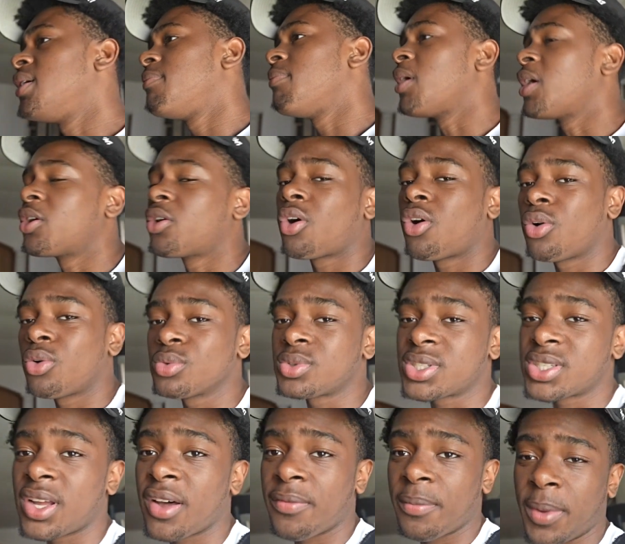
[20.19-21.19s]
making our own
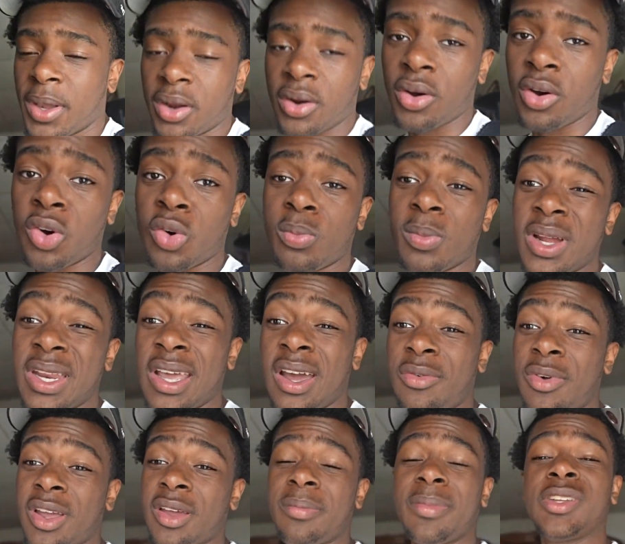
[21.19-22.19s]
stuff making our own money i
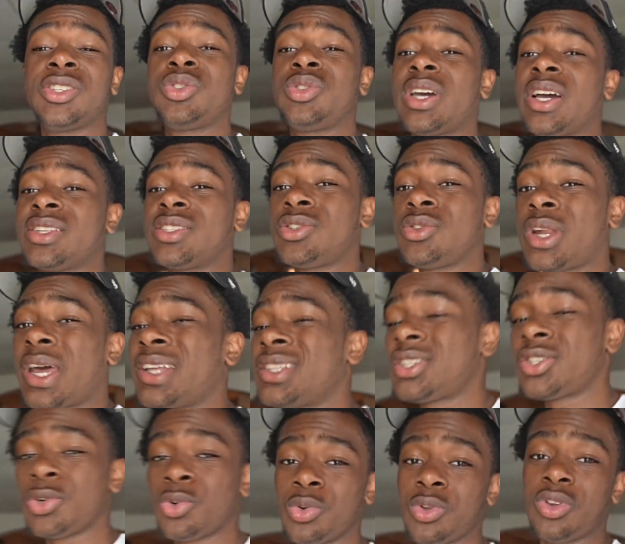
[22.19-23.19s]
recommend you guys do that
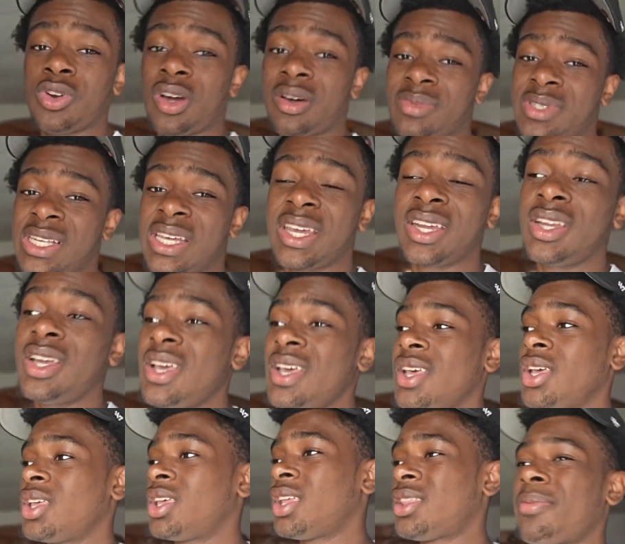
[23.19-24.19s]
too you know what i'm saying
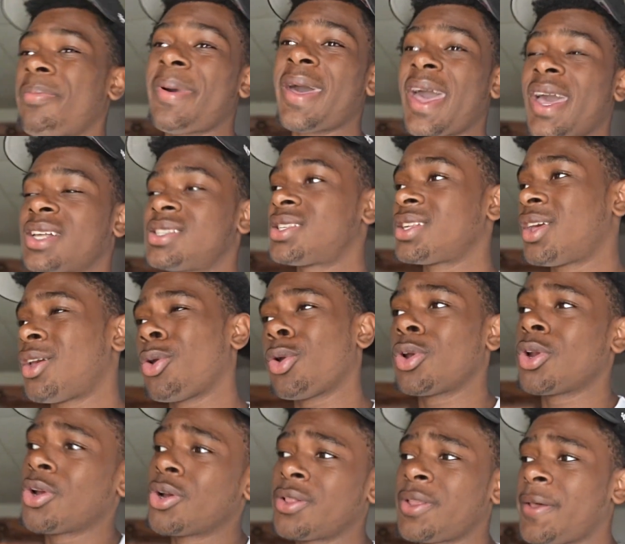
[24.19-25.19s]
get the bag secure
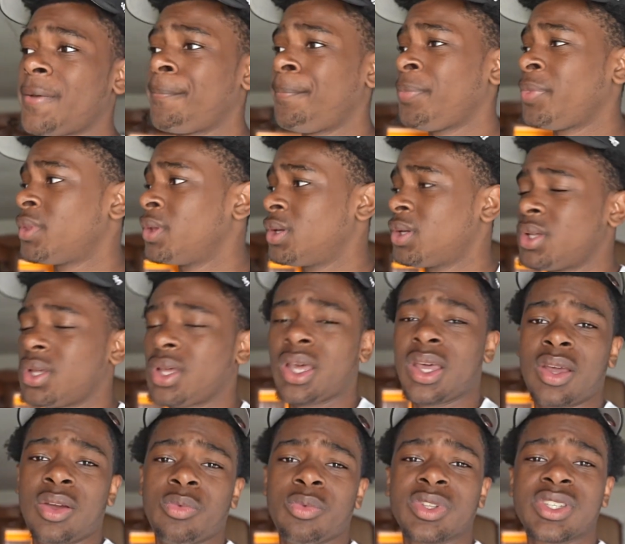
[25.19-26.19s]
it early
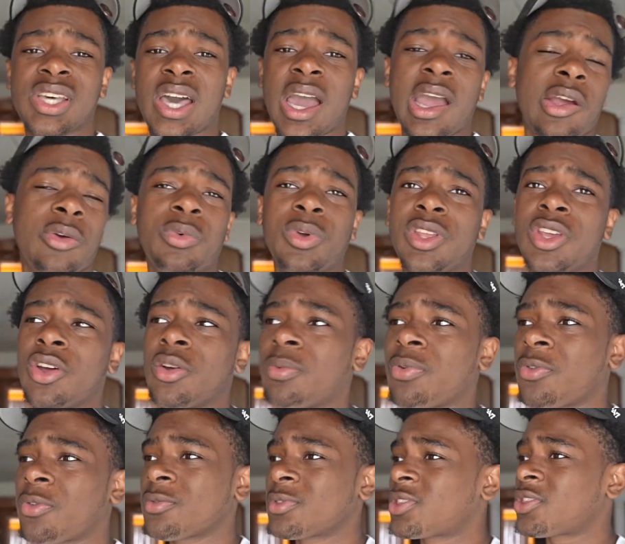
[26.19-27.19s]
retire when you're
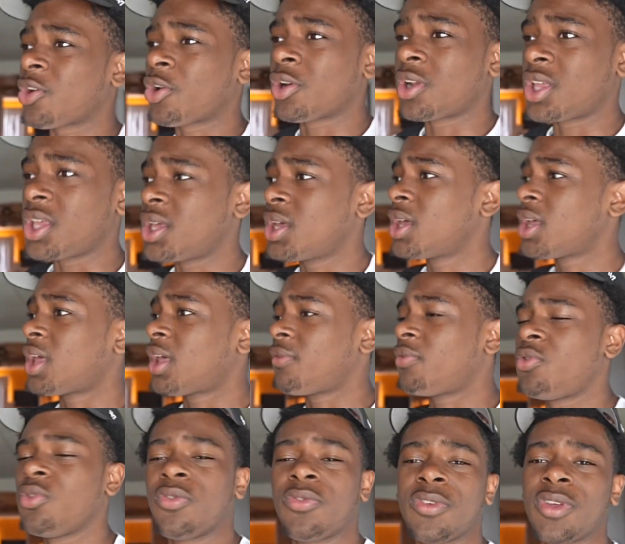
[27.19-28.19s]
30 if
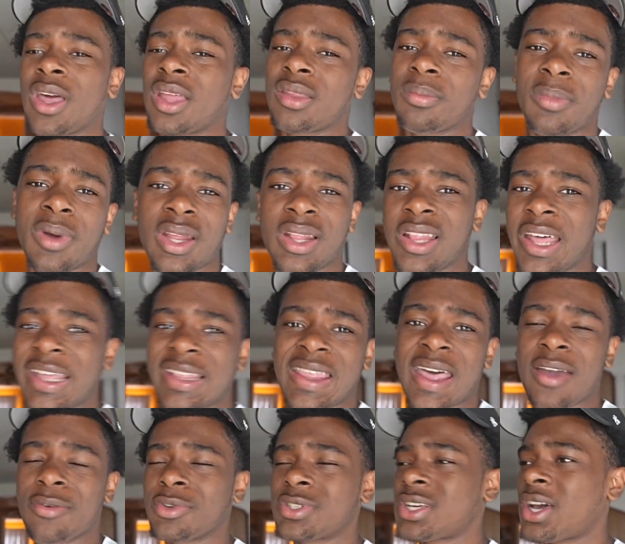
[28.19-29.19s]
you if you got the money like
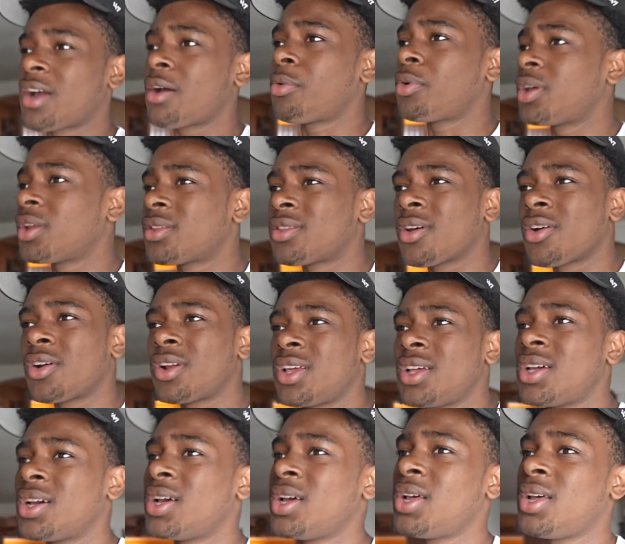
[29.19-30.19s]
that retire when you're
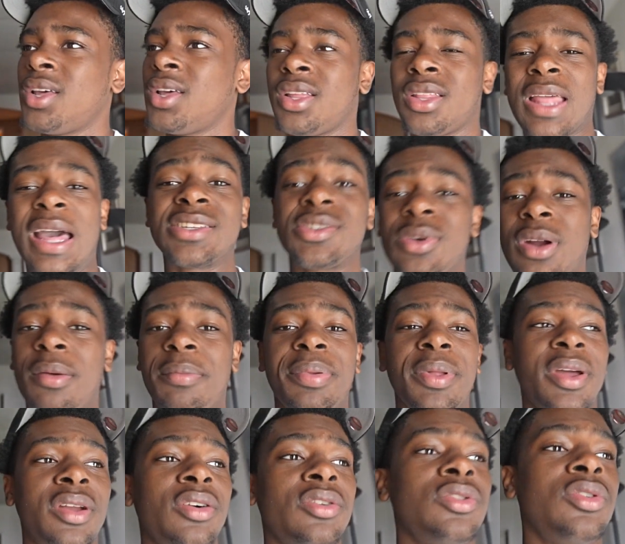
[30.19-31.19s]
30 that's what I'm
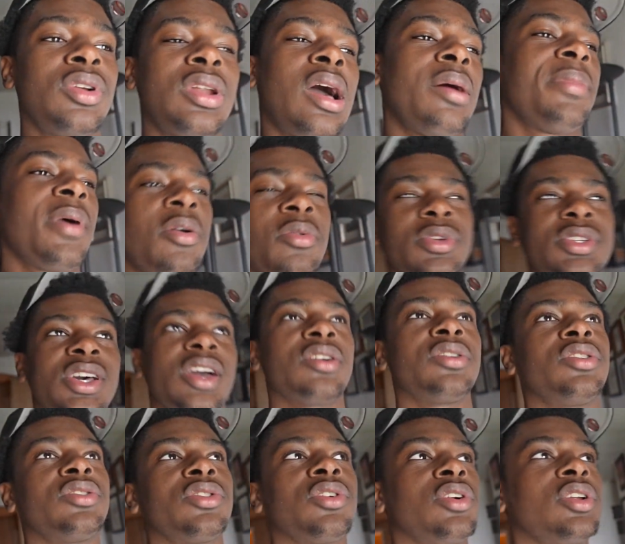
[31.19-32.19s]
planning on doing. I'm not
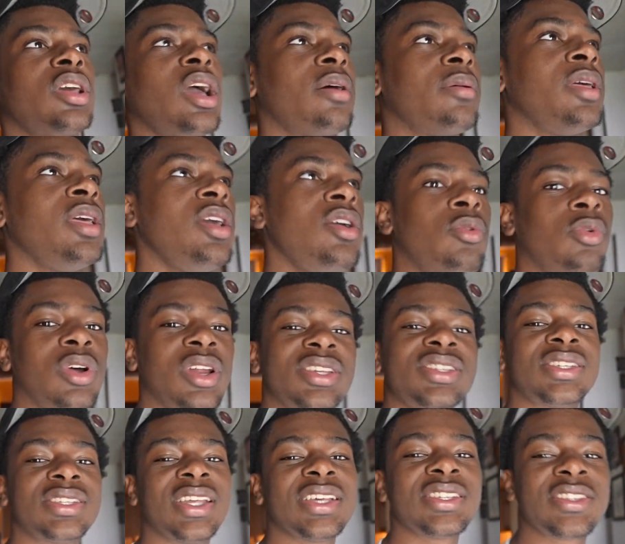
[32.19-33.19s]
retiring at 30. I, well, this
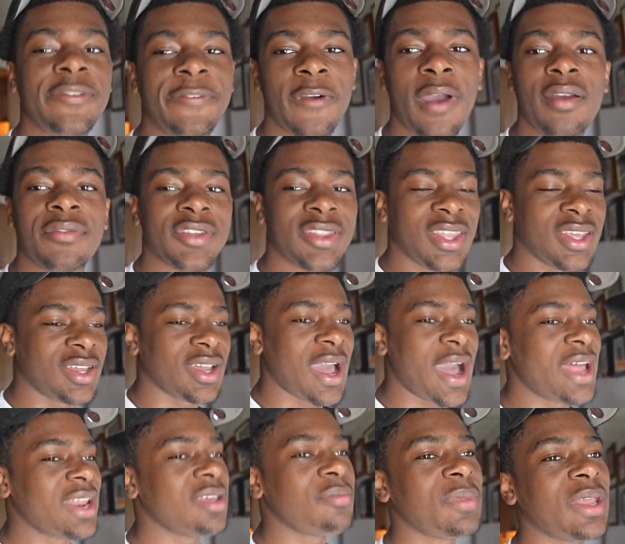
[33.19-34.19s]
this is a forever thing.
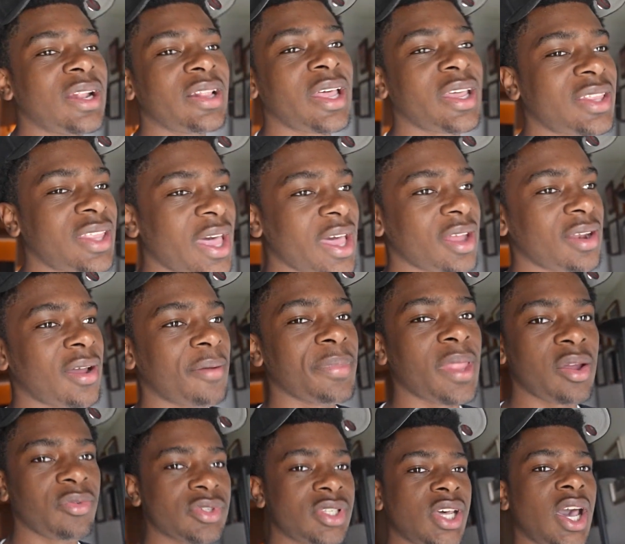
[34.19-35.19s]
I didn't mean it like that. I'm
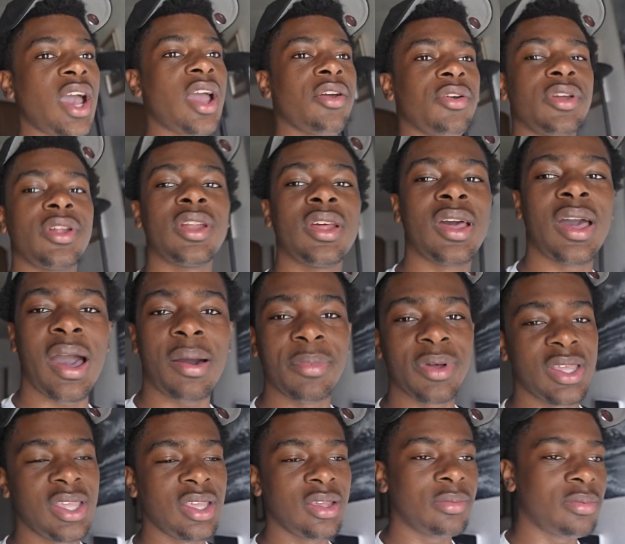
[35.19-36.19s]
not retiring. I'm gonna
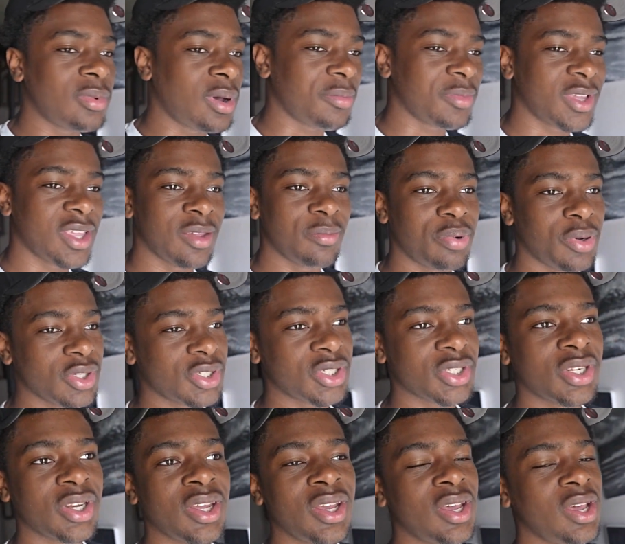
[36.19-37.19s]
keep I'm gonna keep
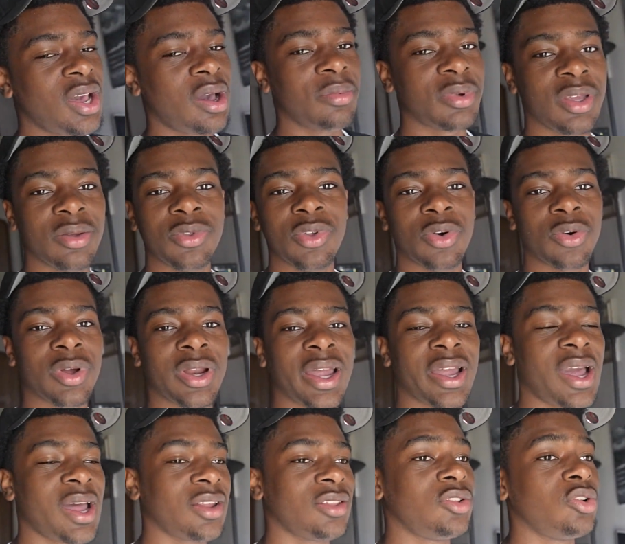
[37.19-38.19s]
pushing. I'm gonna keep doing what I
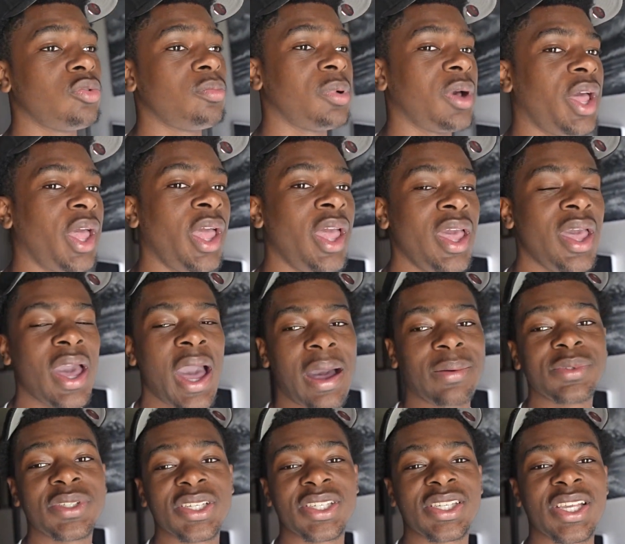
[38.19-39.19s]
gotta do. But
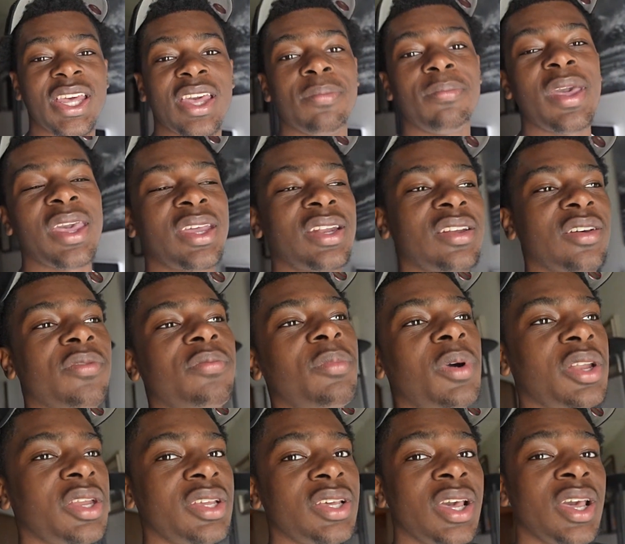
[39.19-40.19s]
I'm just saying, make enough
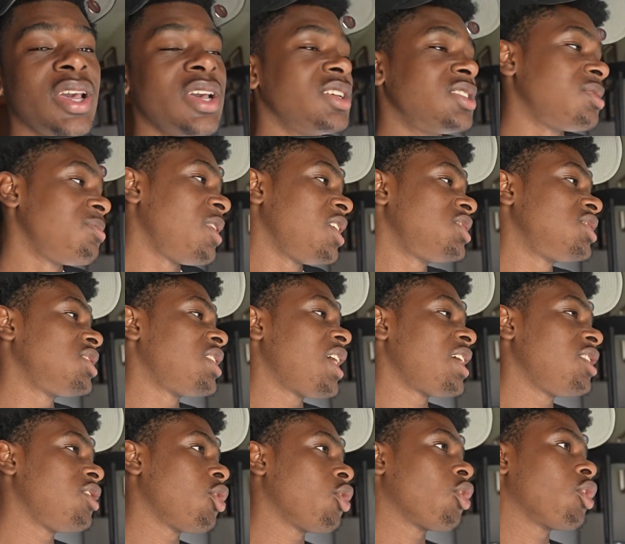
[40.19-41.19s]
money to make sure that
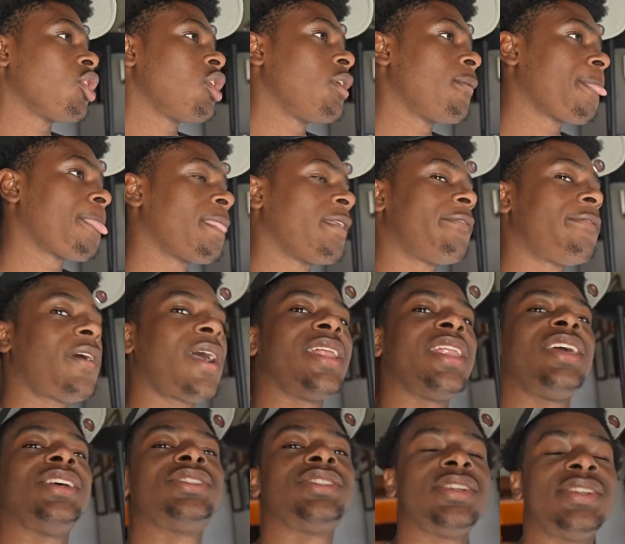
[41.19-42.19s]
you're
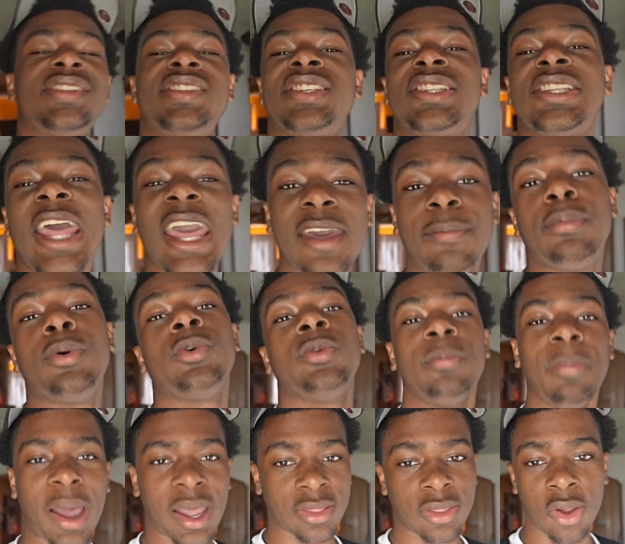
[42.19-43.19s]
financially stable
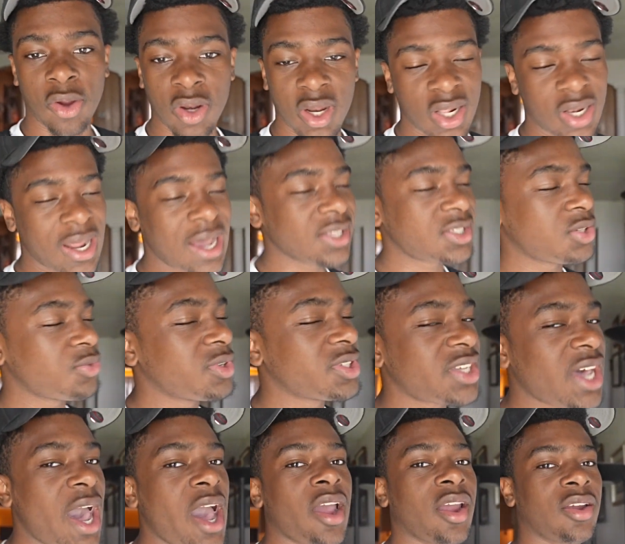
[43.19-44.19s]
by 30. Not to
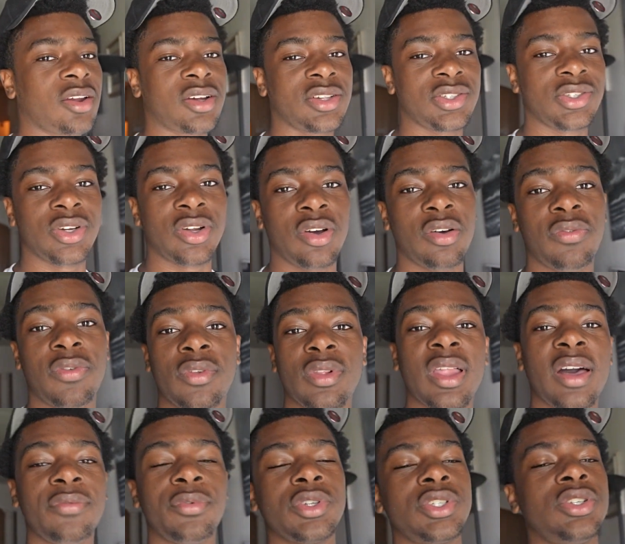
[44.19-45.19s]
retire, because you know if you
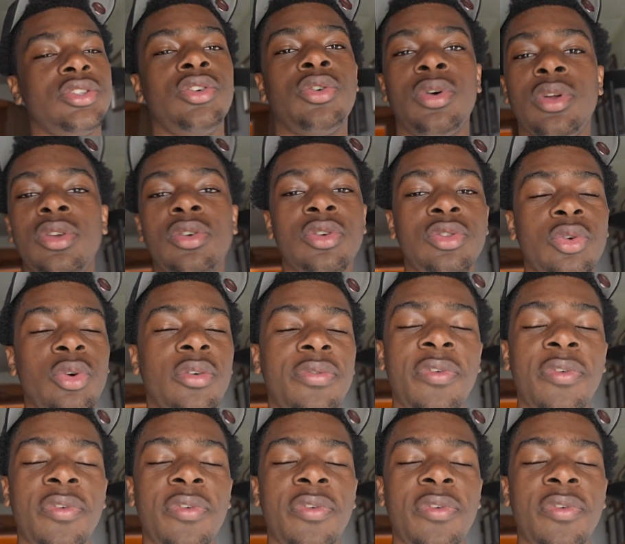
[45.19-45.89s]
love what you're doing, you can do it